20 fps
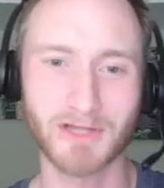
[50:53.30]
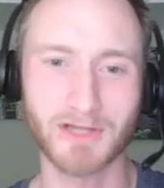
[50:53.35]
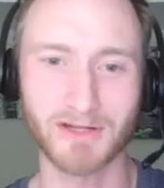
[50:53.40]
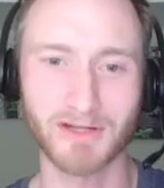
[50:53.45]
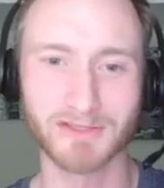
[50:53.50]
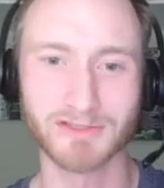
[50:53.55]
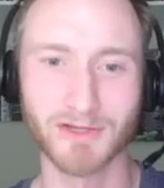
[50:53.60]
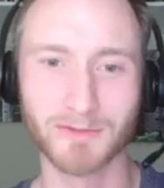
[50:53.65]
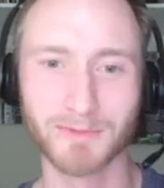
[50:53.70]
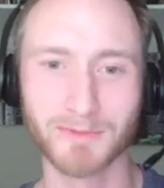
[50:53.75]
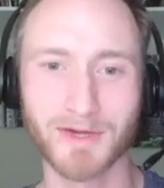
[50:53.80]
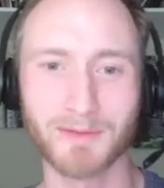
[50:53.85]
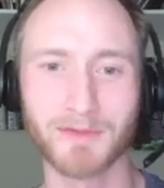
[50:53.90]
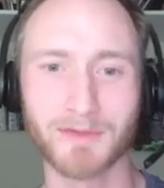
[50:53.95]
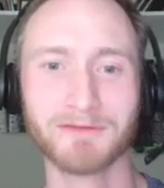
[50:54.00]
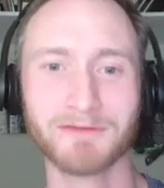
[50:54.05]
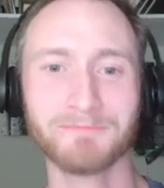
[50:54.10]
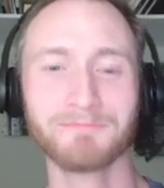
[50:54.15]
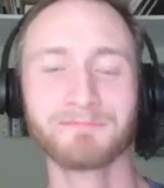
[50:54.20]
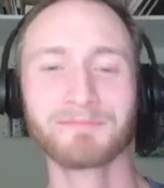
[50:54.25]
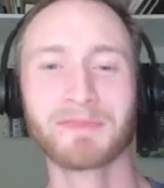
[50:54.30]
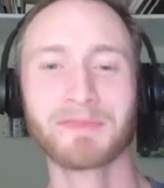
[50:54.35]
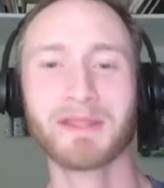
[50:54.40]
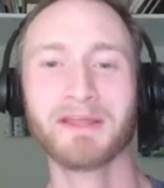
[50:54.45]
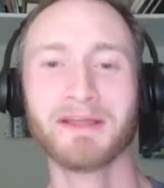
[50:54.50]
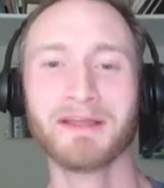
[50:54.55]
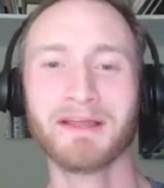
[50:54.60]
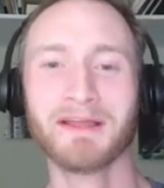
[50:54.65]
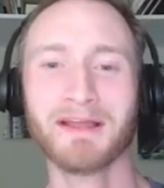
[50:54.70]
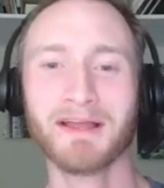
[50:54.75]
college homecomer.
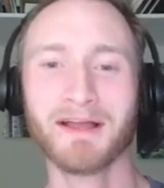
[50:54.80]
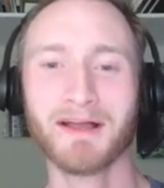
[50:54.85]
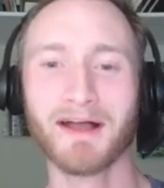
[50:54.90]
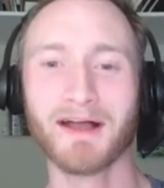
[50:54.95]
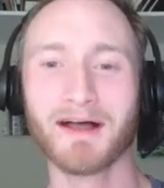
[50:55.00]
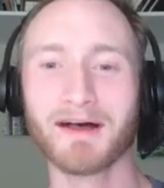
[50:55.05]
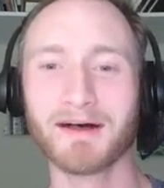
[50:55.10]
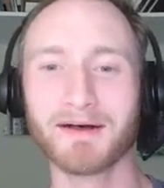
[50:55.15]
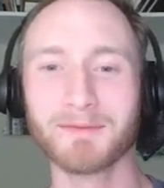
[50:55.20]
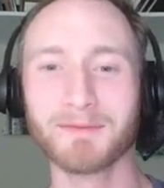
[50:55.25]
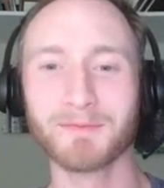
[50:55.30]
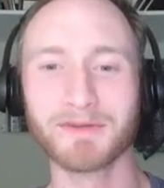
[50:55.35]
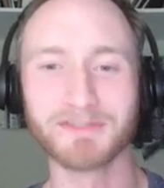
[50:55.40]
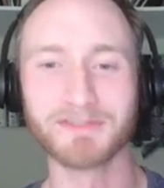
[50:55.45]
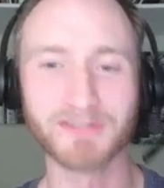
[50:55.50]
Uh-huh. Um,